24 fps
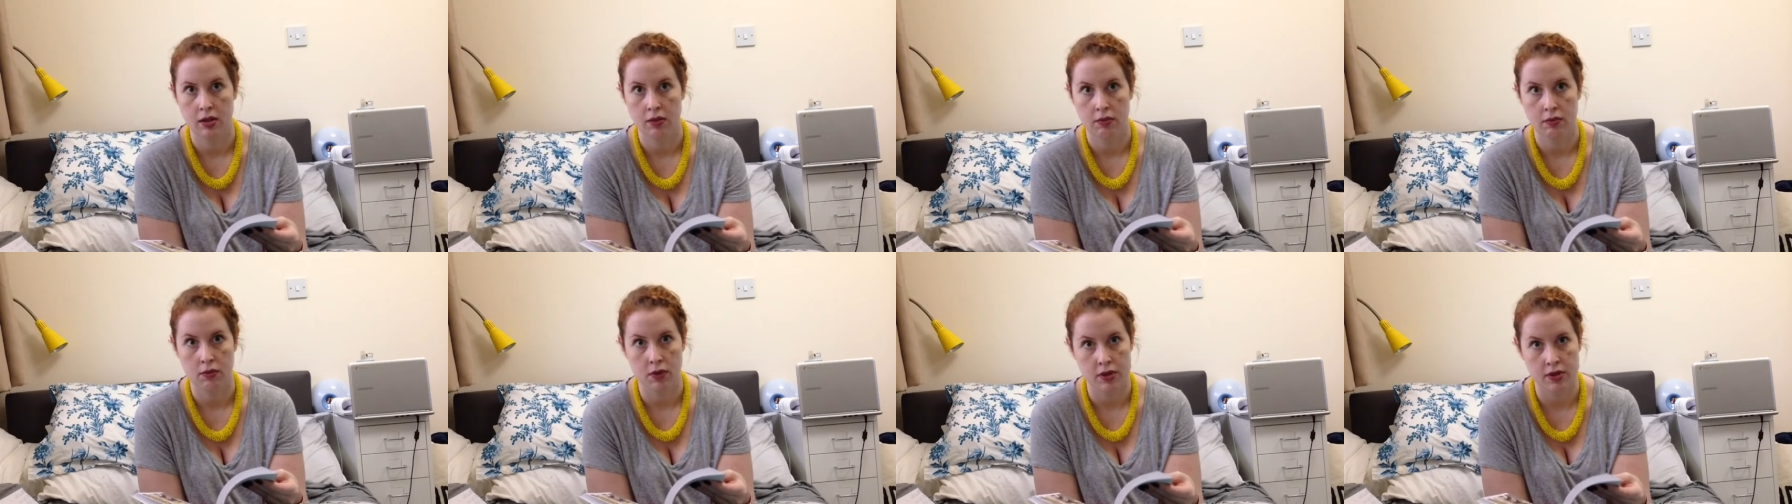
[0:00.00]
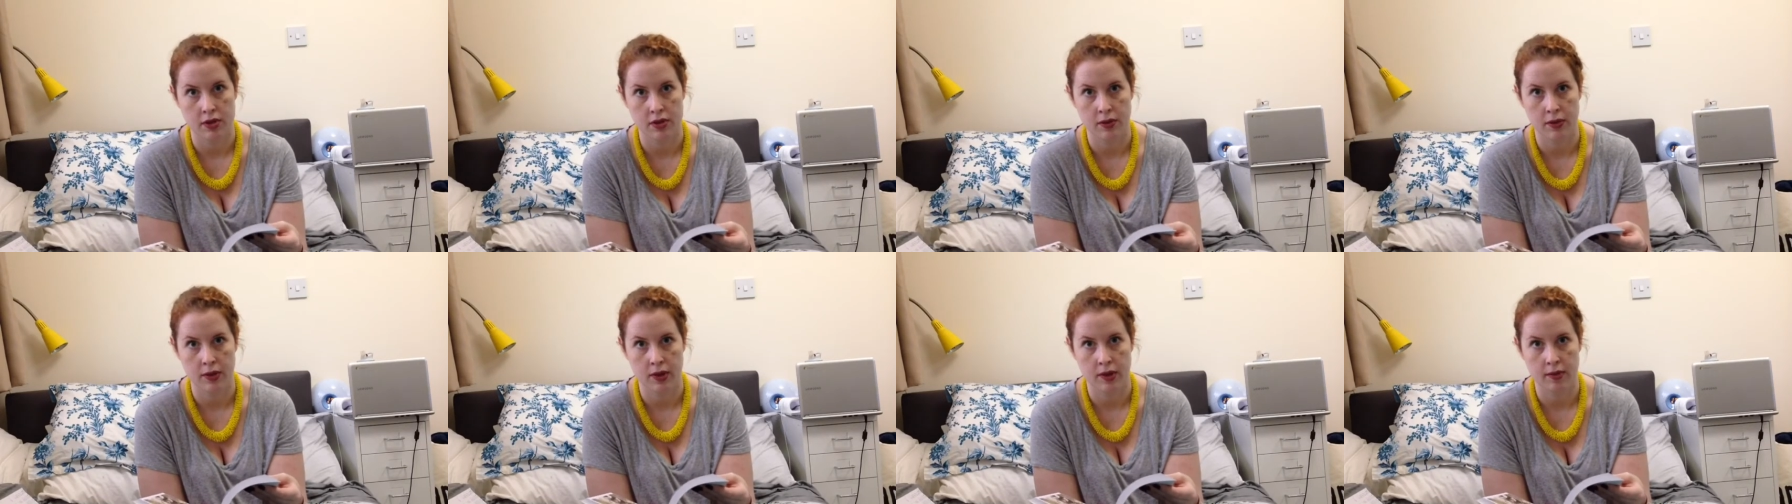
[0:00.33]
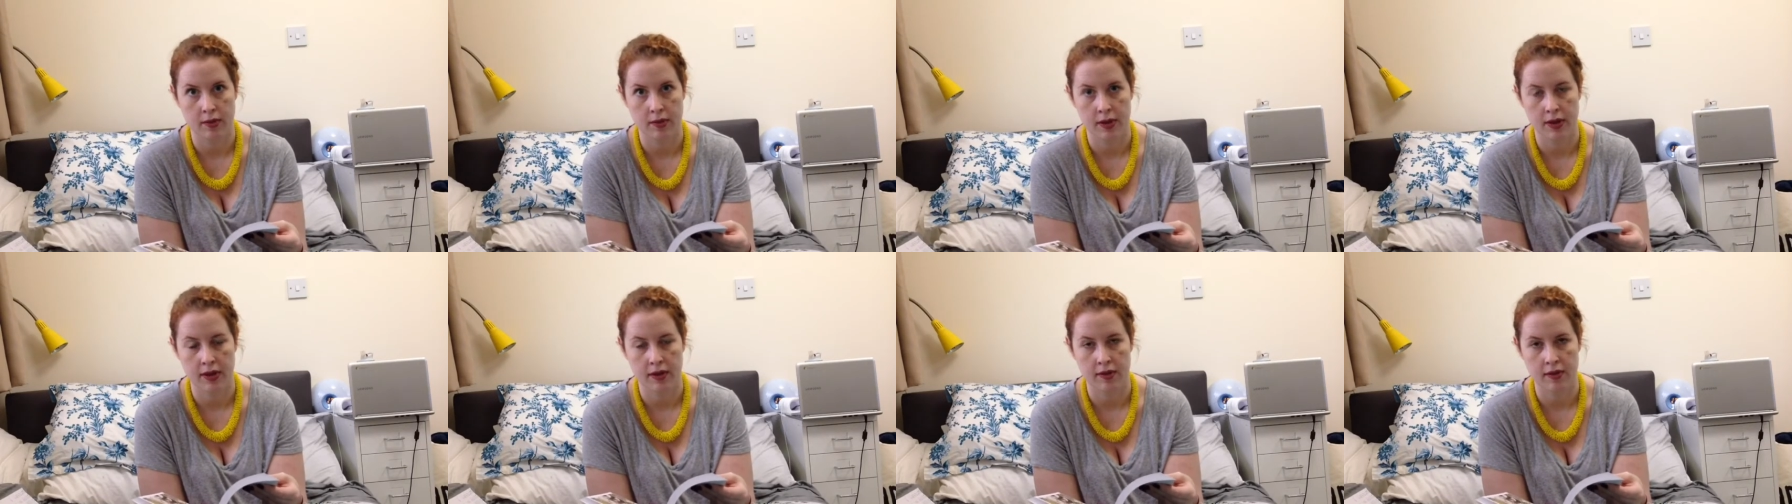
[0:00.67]
what's the word
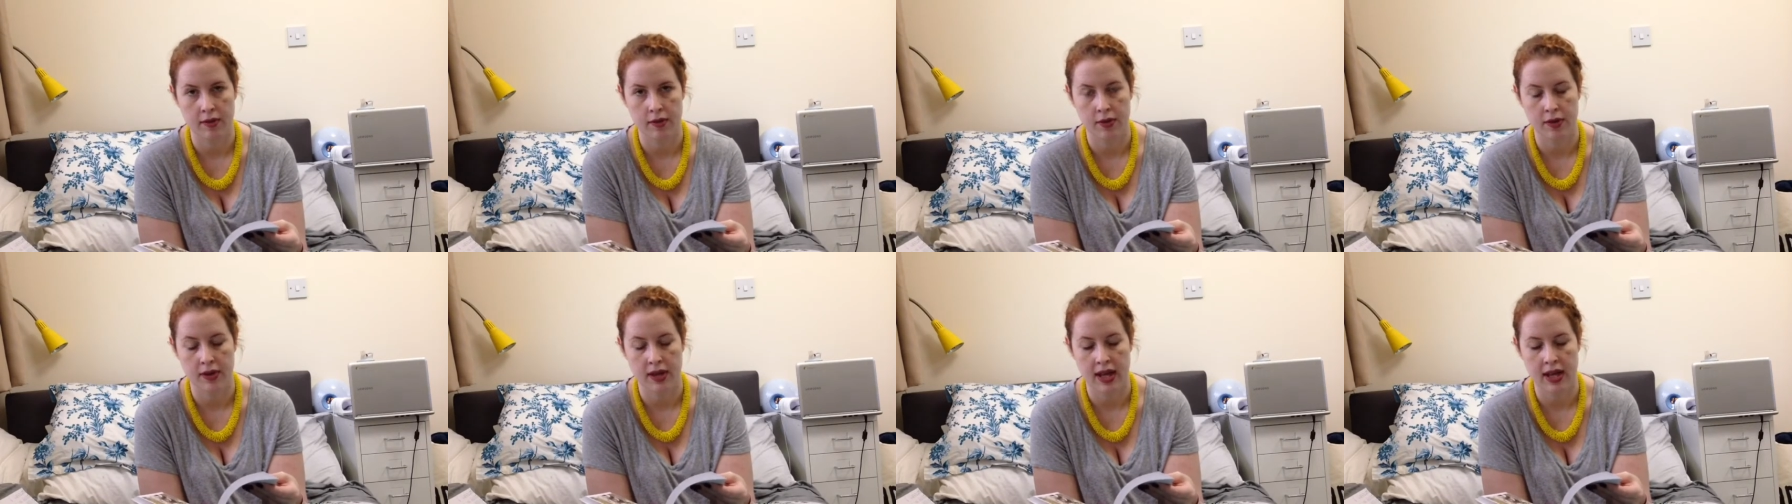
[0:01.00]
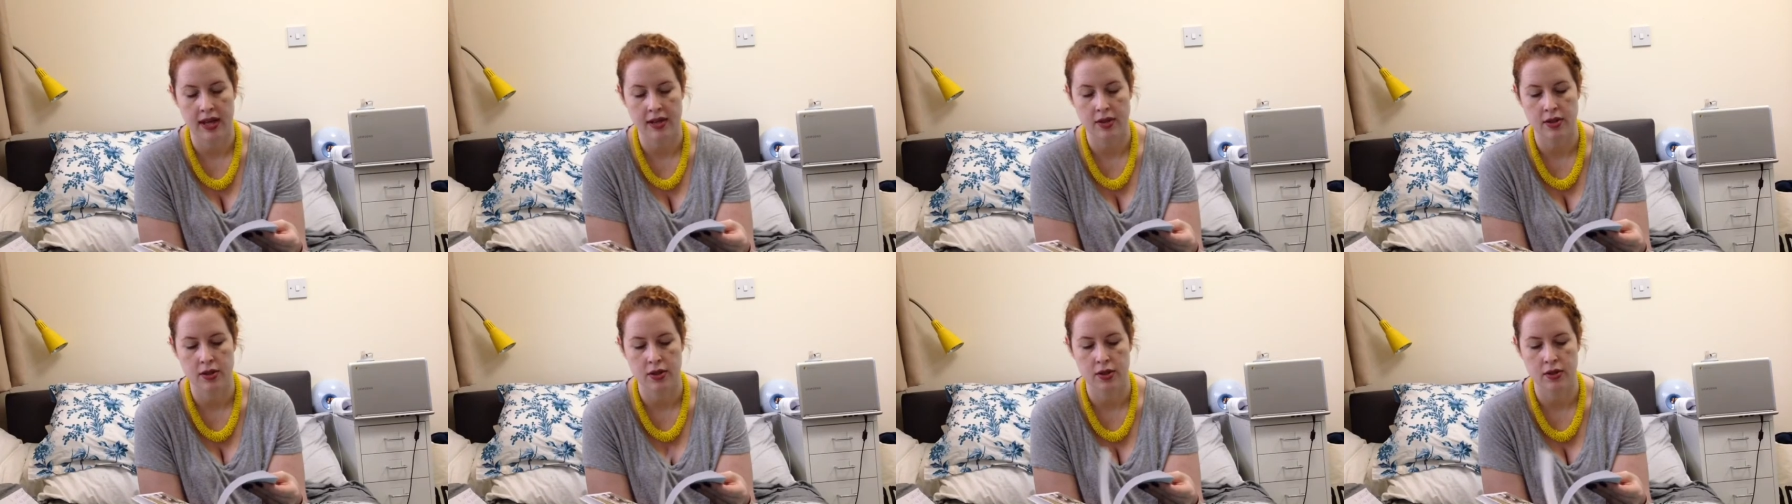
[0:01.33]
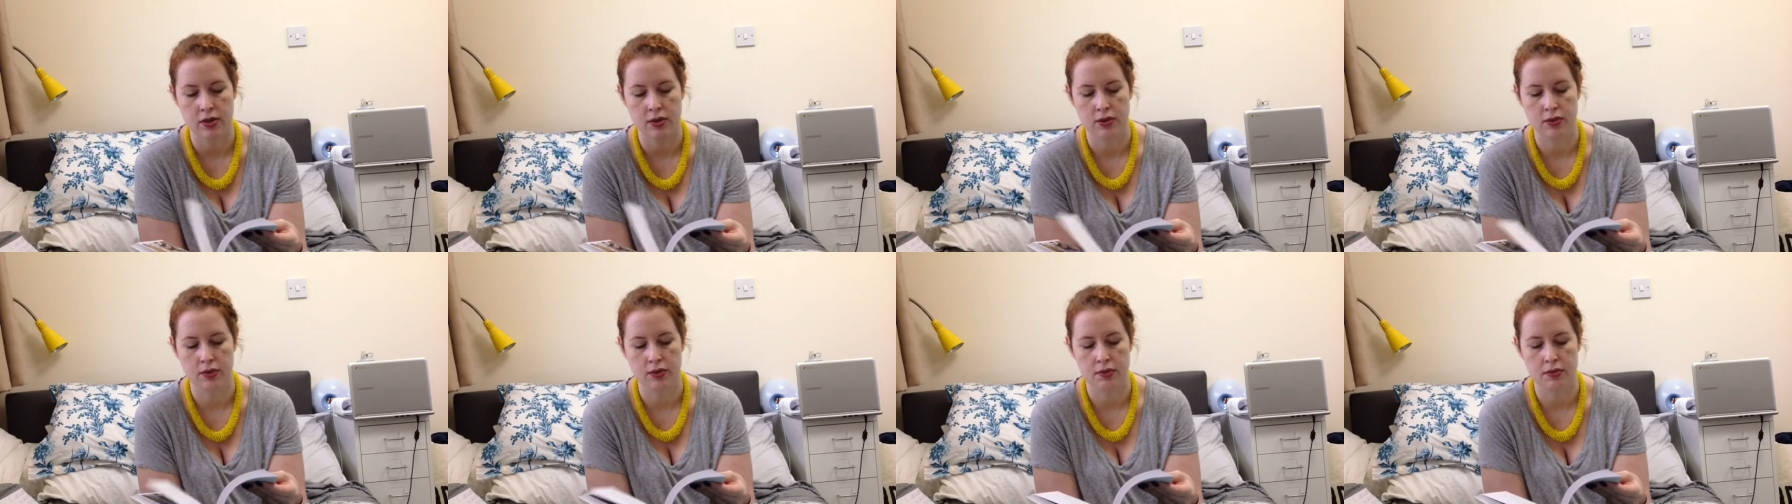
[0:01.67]
I'm looking for, the
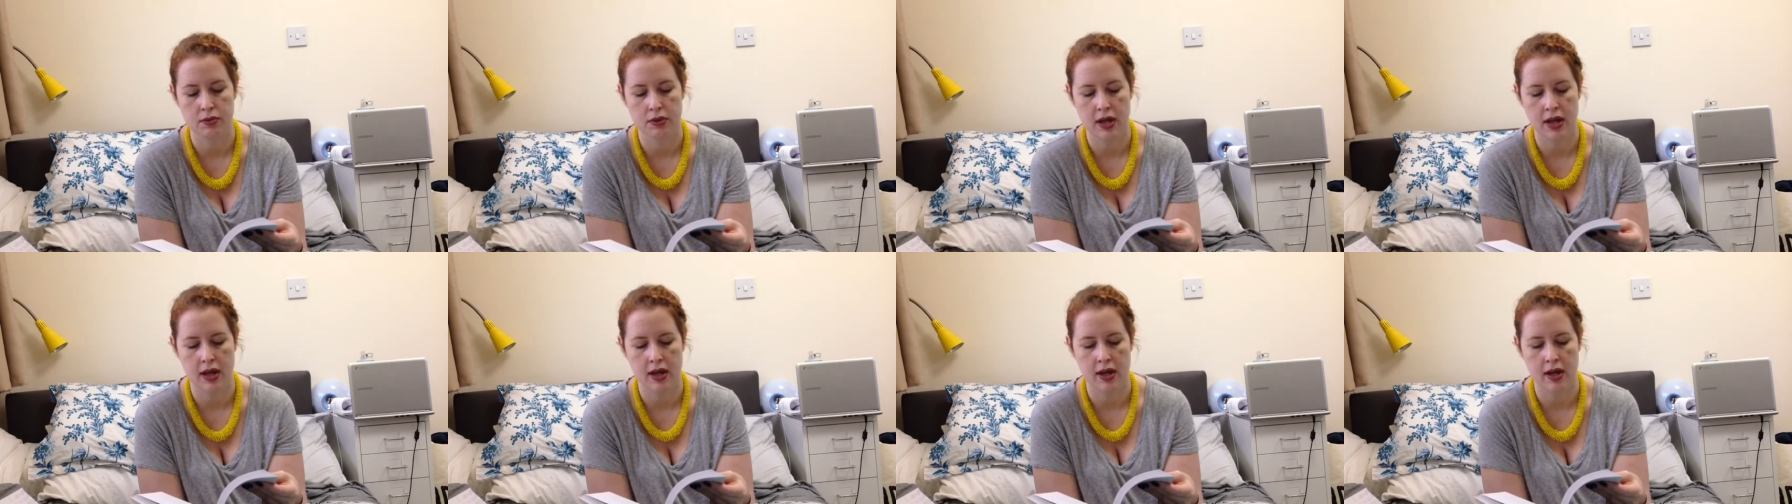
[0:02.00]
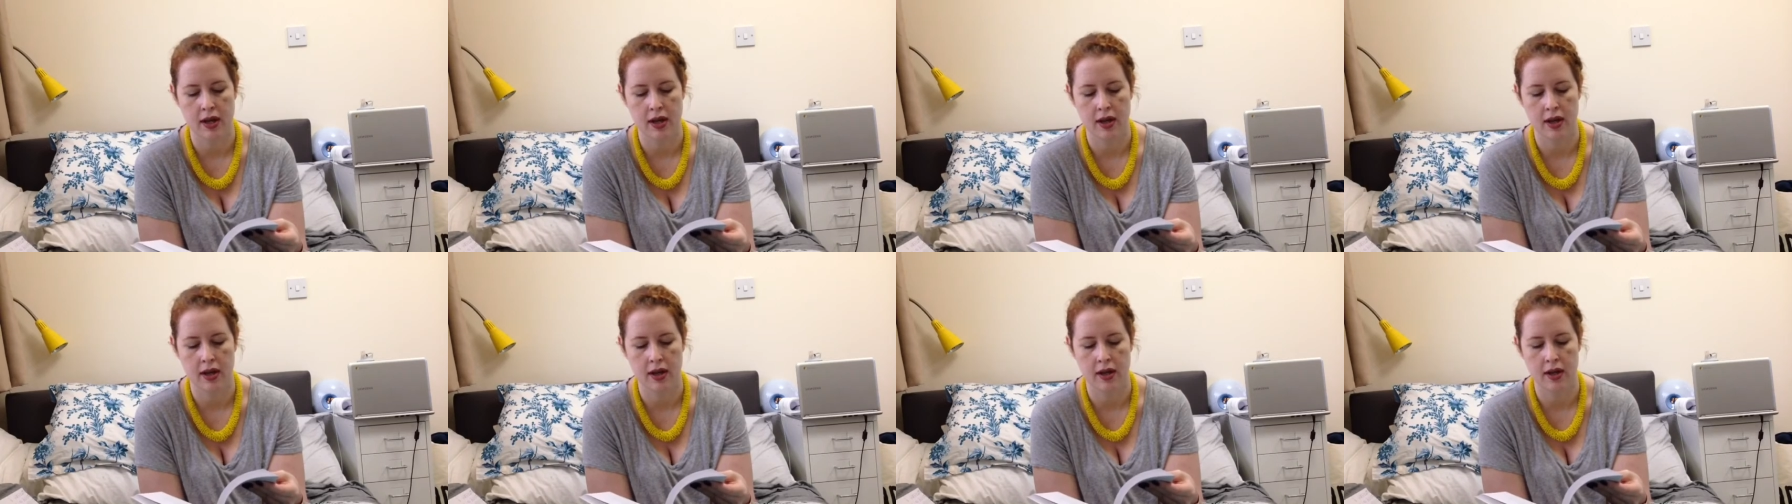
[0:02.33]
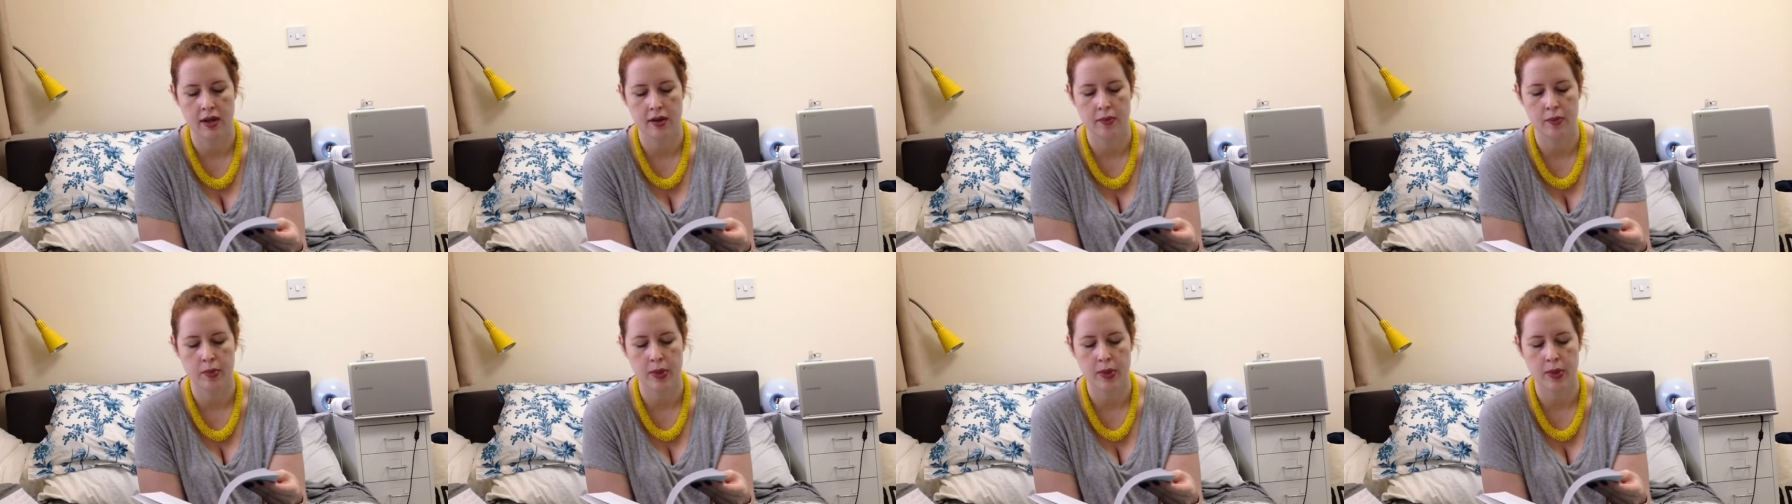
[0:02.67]
actual uh,